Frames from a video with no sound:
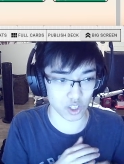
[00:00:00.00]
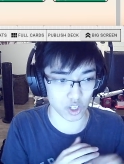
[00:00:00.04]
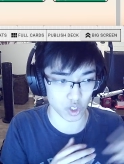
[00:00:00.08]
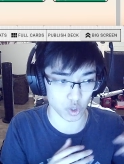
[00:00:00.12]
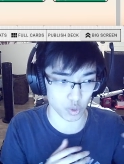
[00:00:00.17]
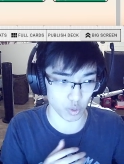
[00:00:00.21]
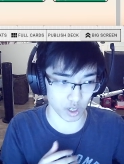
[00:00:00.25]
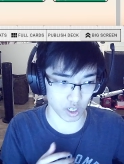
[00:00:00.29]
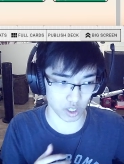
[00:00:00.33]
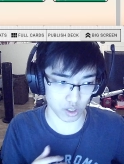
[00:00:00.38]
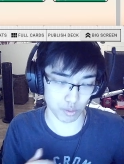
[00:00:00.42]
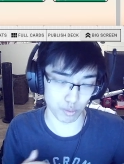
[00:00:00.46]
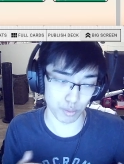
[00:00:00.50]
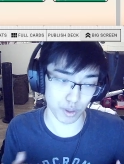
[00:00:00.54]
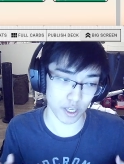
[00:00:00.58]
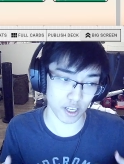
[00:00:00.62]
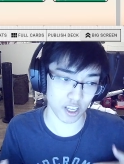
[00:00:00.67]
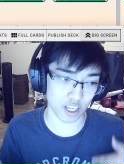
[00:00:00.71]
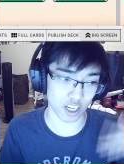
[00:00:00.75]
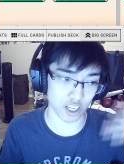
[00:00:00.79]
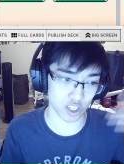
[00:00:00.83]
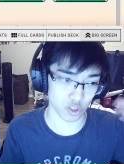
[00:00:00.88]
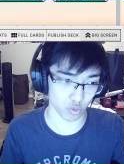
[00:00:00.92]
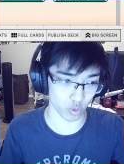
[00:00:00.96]
It swings
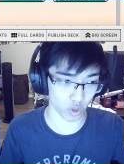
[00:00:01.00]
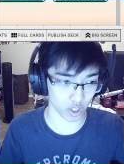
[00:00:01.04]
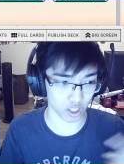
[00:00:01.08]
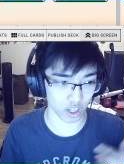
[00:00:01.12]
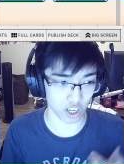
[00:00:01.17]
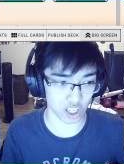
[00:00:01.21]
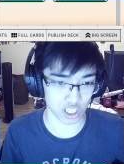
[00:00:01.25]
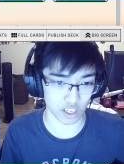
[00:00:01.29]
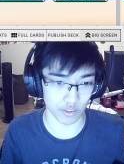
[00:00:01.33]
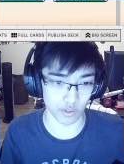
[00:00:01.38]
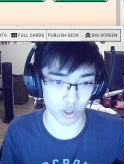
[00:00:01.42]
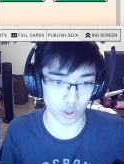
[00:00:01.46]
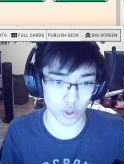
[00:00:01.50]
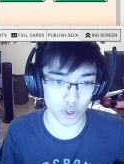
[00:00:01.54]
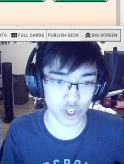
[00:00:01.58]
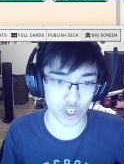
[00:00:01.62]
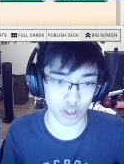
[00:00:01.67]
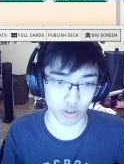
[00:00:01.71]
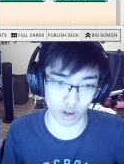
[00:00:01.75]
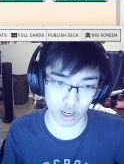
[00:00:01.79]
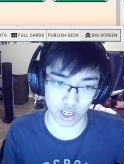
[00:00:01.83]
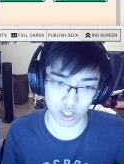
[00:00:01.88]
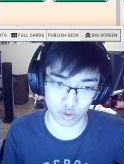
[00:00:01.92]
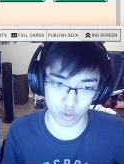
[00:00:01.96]
big. It's 1-cost evolution,
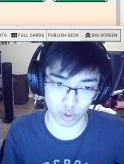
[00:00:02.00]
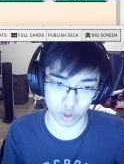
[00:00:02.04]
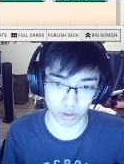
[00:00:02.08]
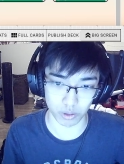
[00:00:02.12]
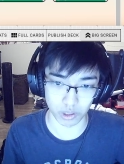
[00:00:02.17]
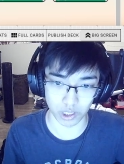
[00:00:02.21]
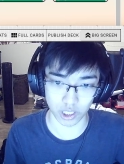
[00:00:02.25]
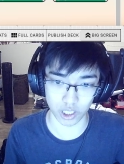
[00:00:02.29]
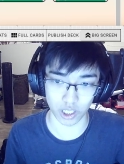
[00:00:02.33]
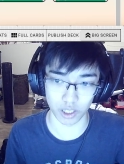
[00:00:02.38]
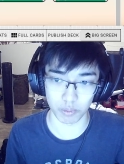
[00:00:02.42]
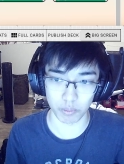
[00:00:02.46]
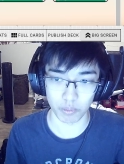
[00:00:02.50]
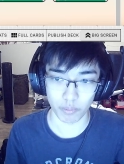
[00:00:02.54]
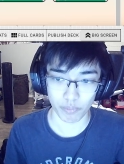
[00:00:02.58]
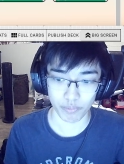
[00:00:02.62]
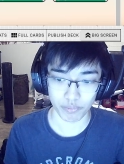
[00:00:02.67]
right? It's really, really good.